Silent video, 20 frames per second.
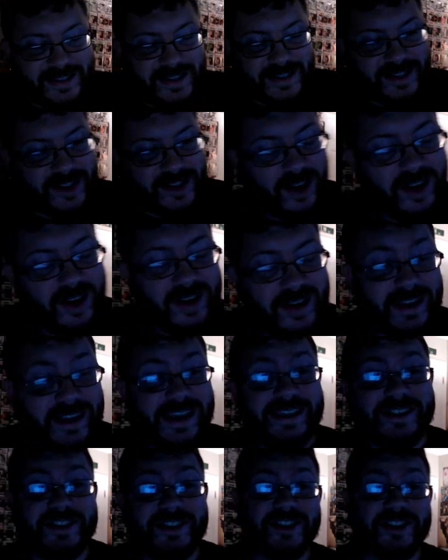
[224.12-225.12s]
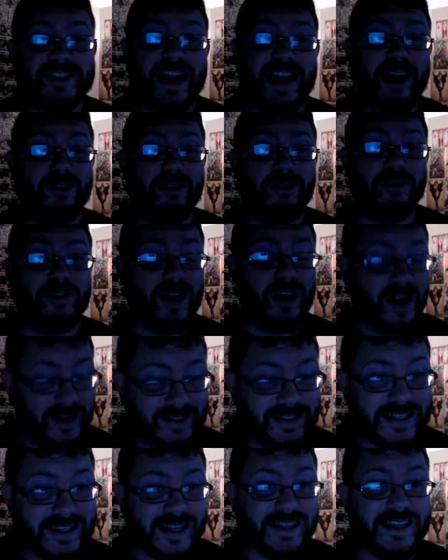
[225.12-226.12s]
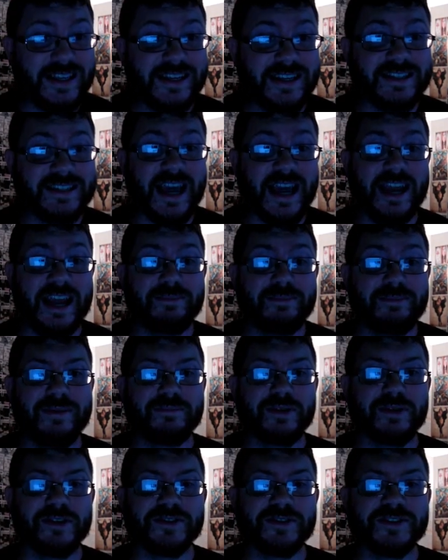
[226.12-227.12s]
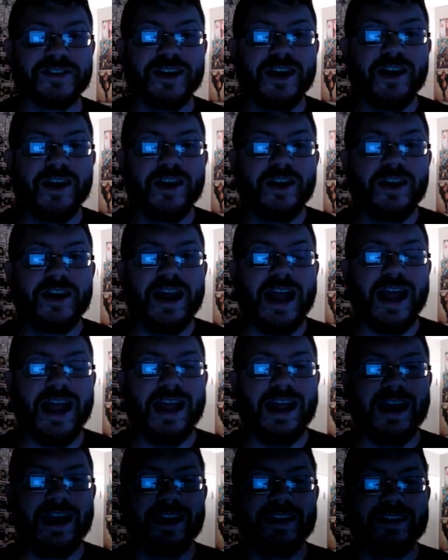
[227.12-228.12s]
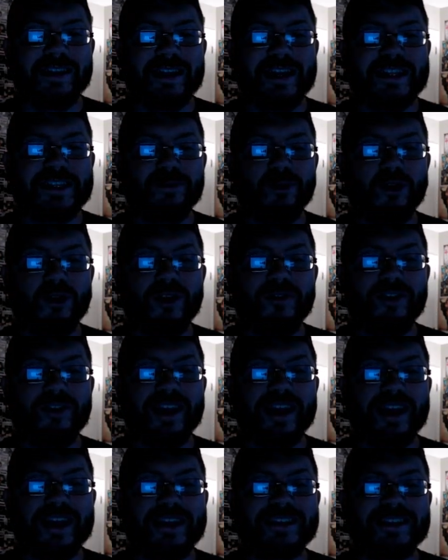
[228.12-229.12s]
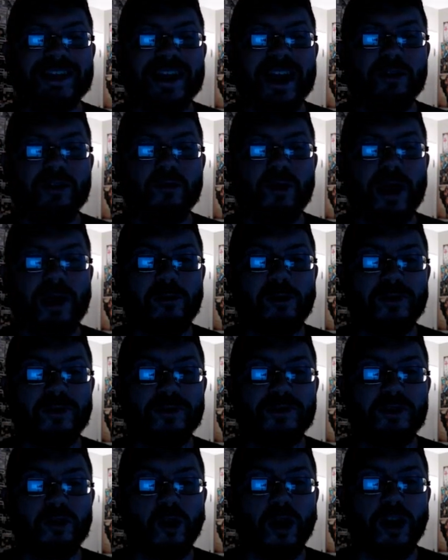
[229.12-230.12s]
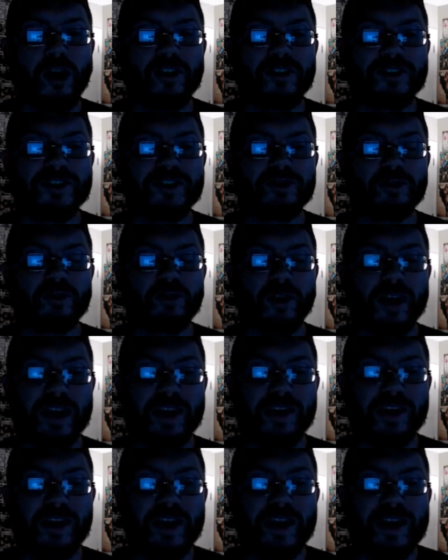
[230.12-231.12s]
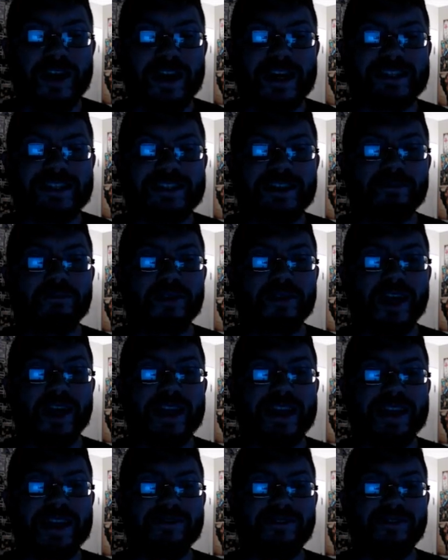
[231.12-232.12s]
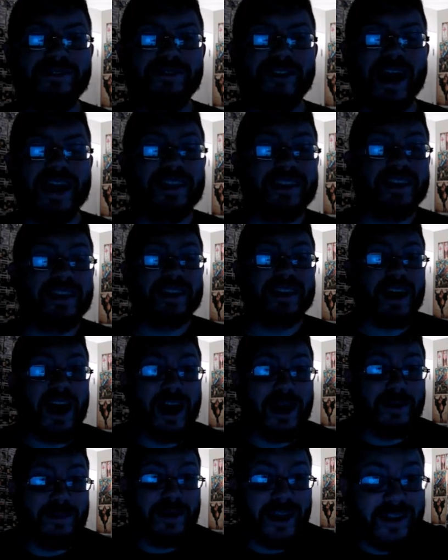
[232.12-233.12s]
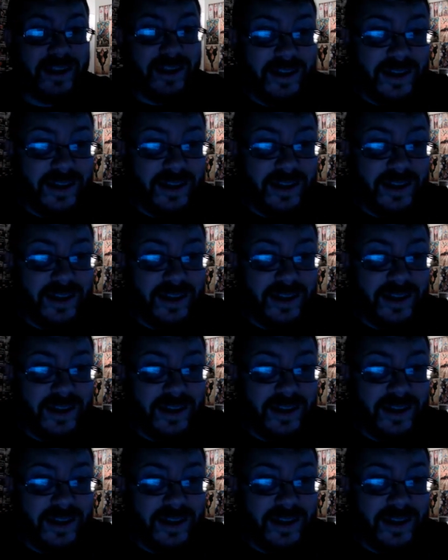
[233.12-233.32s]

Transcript: this. Uh, he's just now hunting these gang members, and it's more of it, like I said, a werewolf noir story. It's a bloody, violent comic.